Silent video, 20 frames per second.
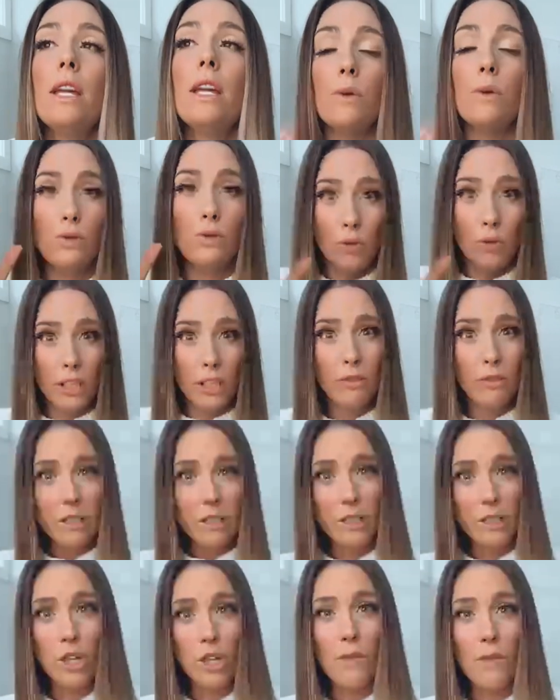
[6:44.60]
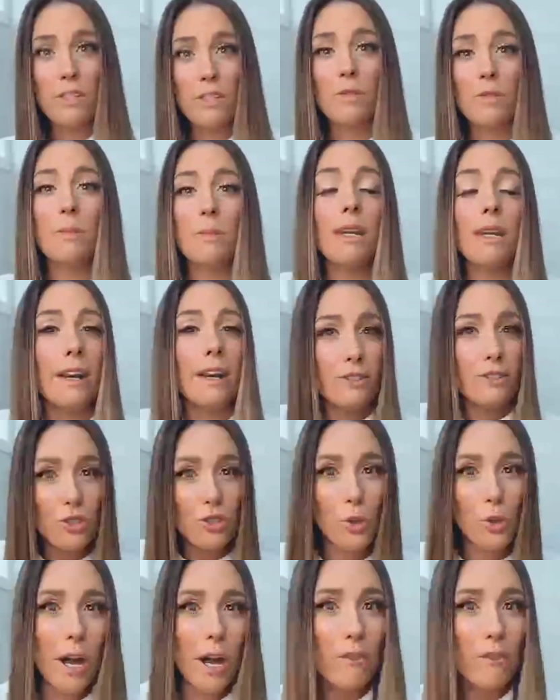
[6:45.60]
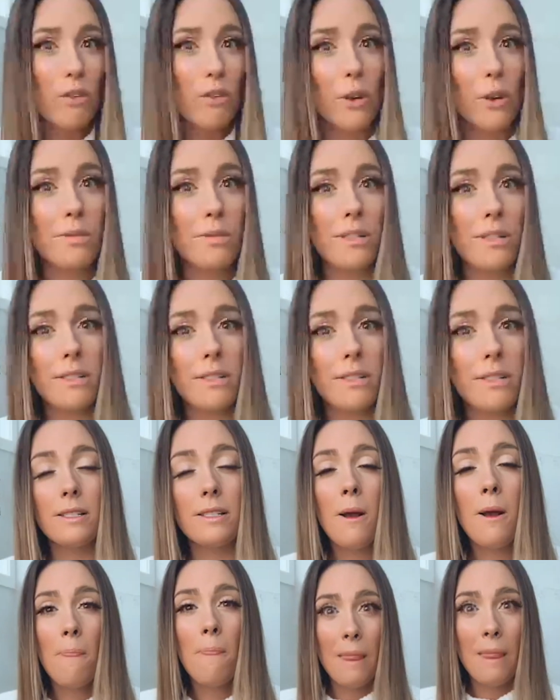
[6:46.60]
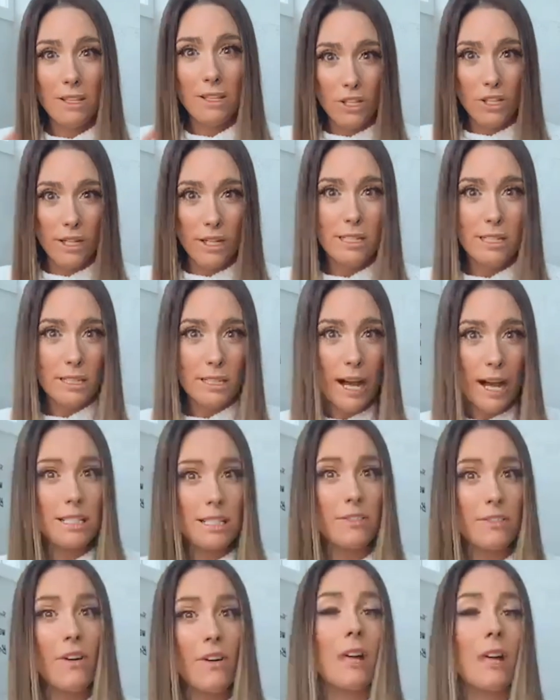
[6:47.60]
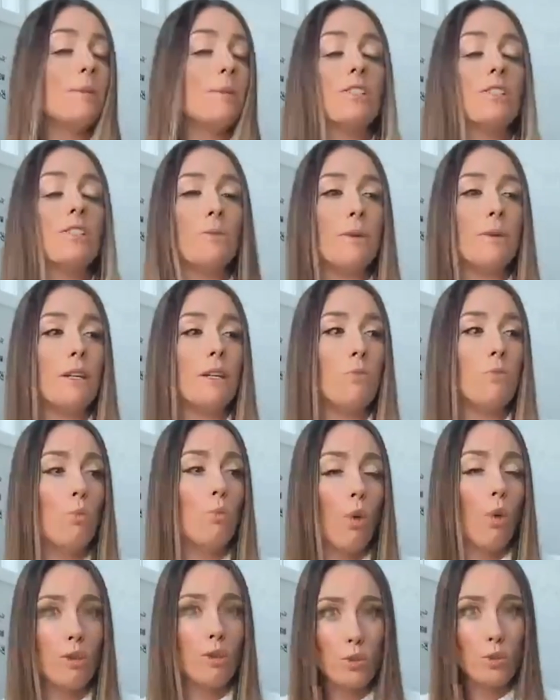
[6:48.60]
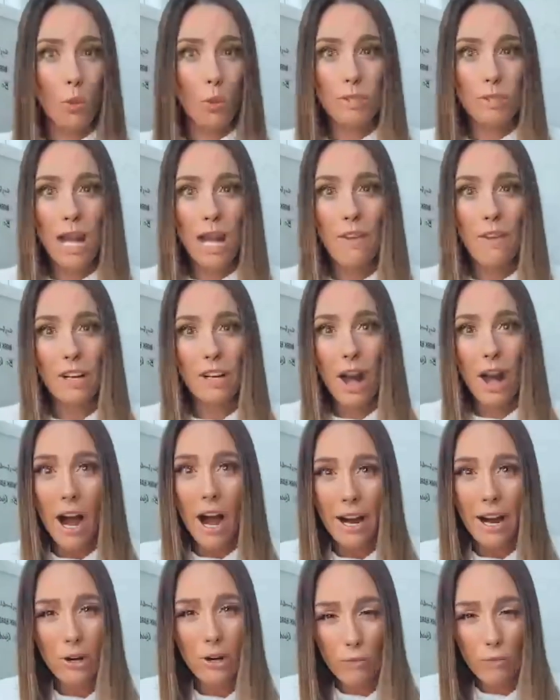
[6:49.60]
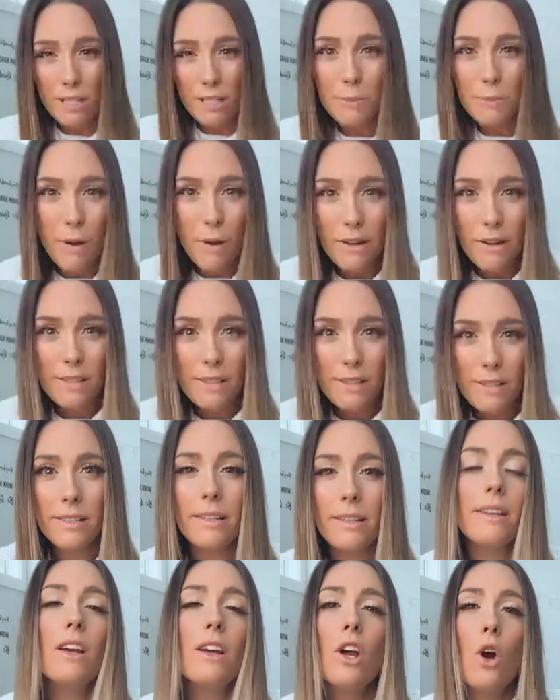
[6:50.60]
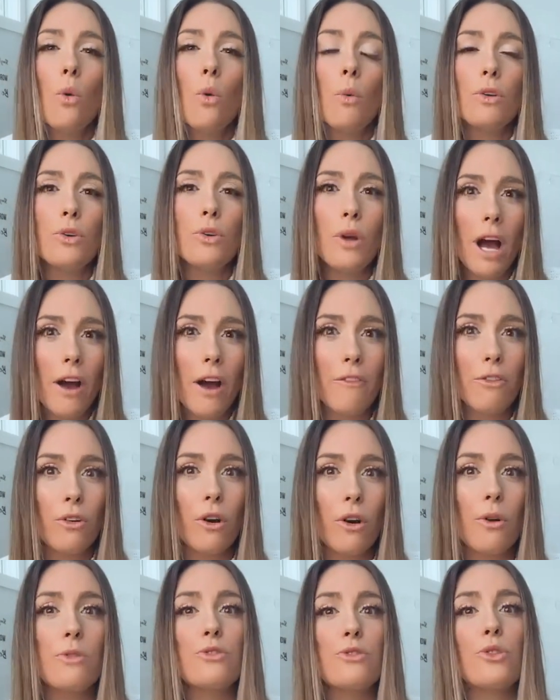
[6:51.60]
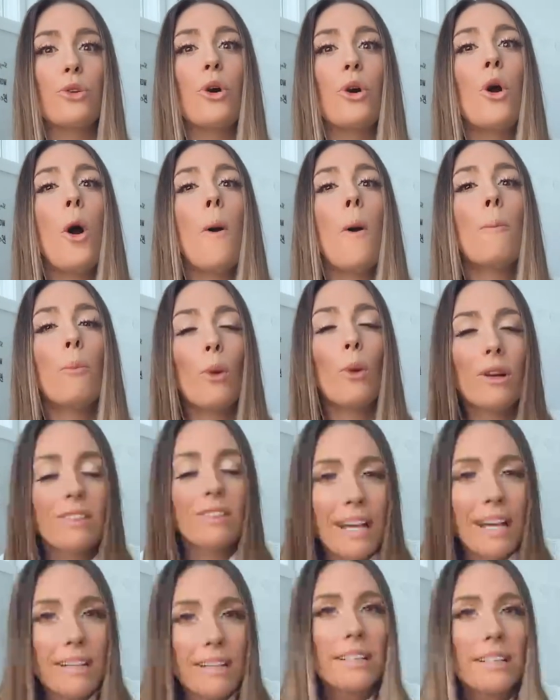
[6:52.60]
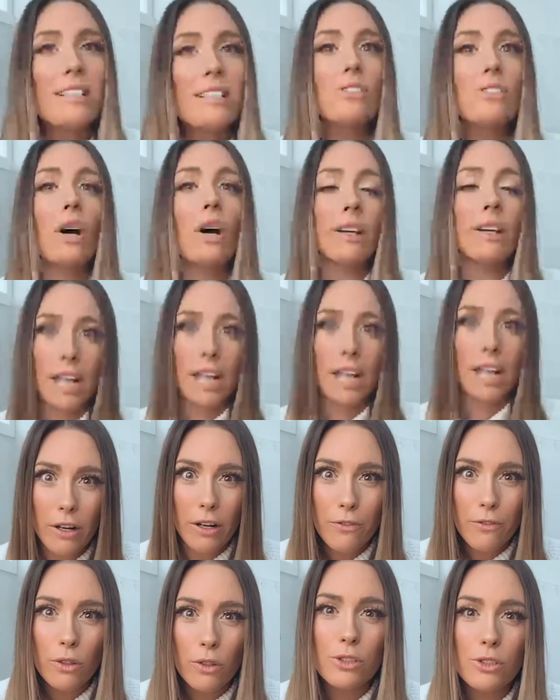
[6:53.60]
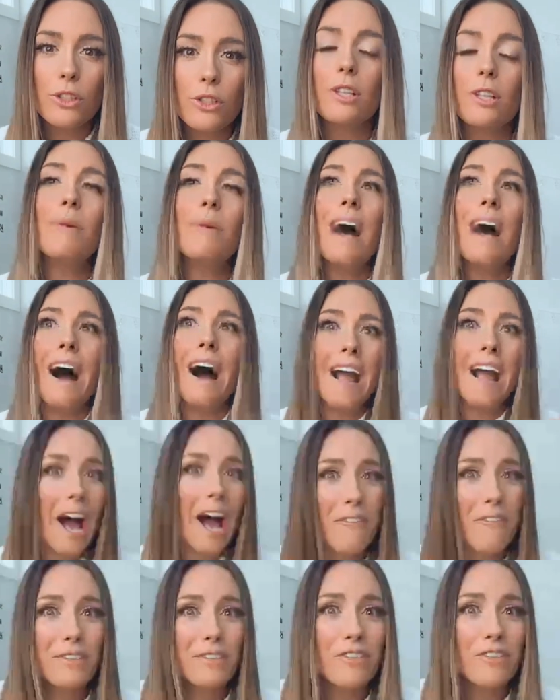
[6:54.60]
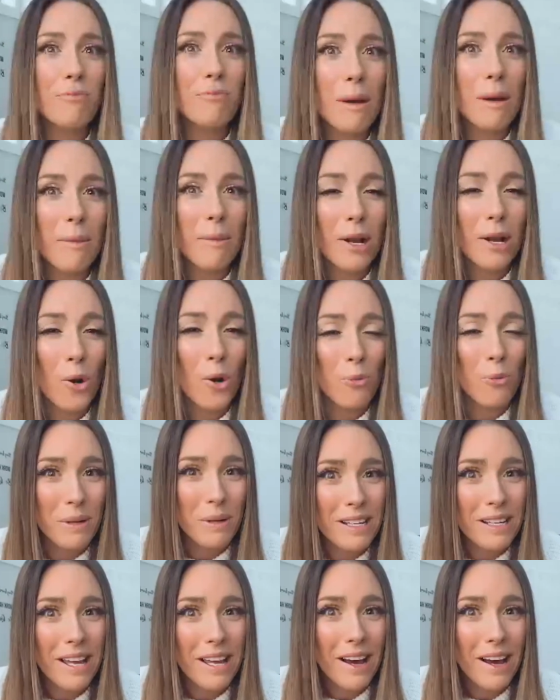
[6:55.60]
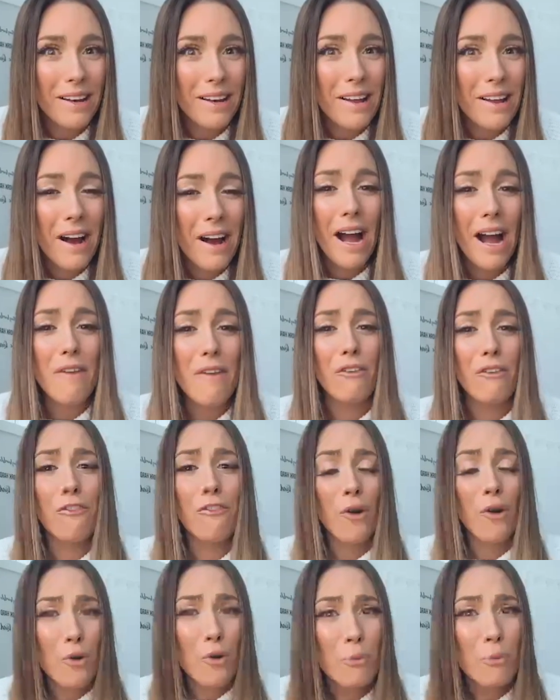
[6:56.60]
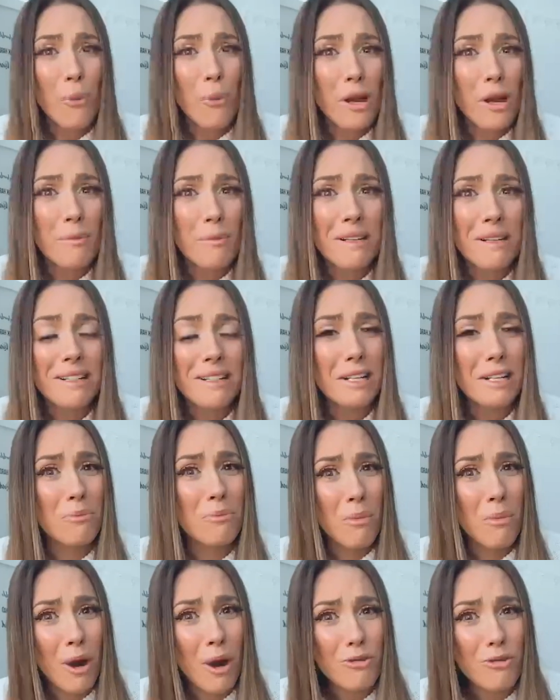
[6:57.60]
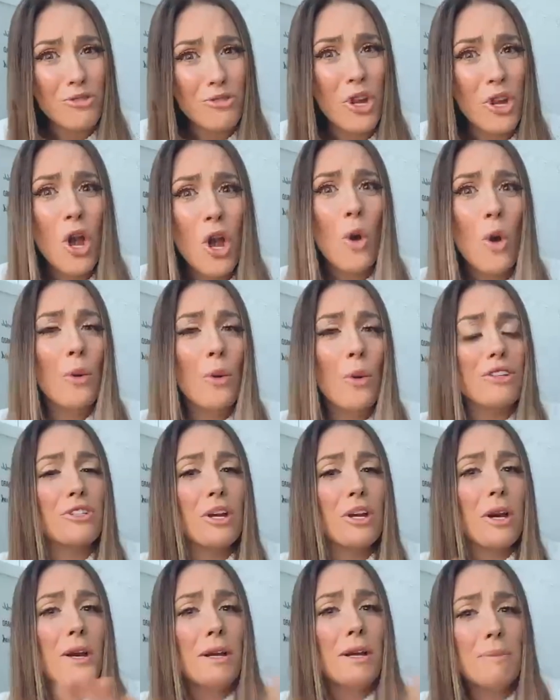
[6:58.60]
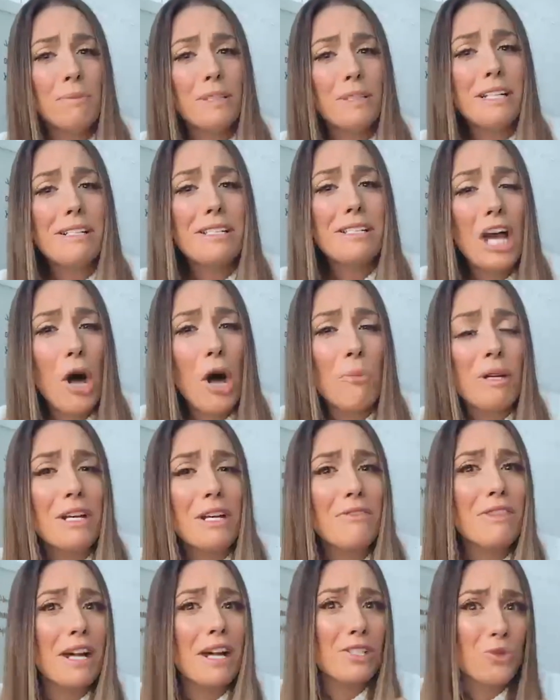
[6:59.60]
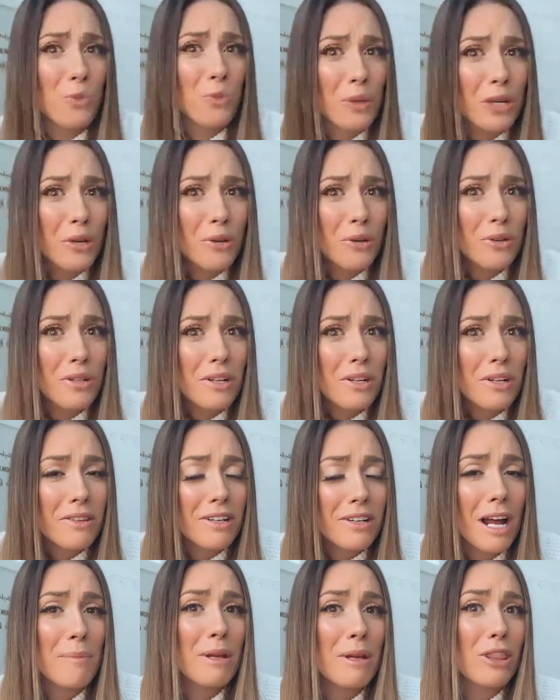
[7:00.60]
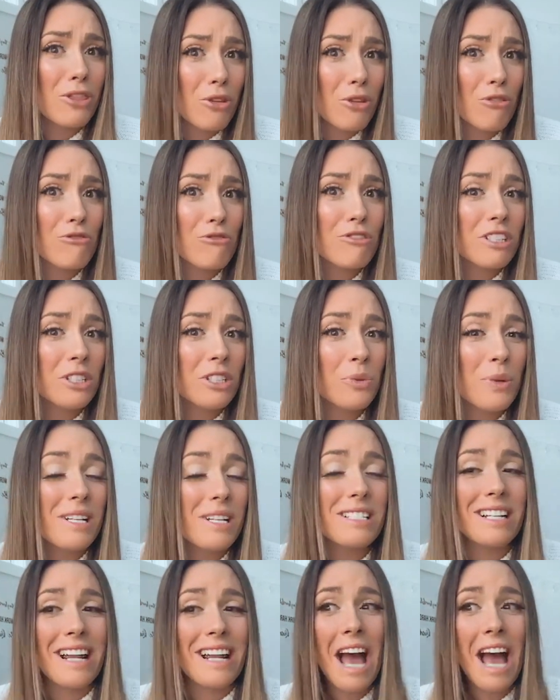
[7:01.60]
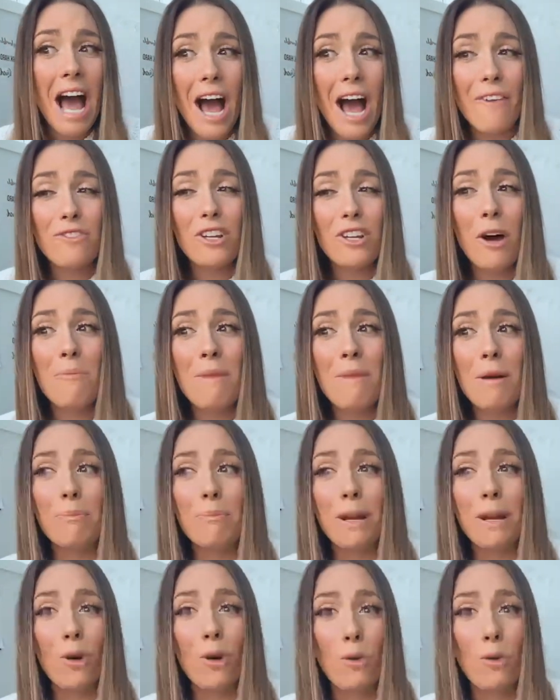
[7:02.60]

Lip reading: He was really, really nervous with me. I do have Crohn's disease that does classify me to being more towards having a higher risk pregnancy. When you have Crohn's, you're more likely to not carry full term. I haven't even met my OB yet. I have a phone appointment in March, which, please tell me if that's weird that I'm at 13 weeks and I have not met my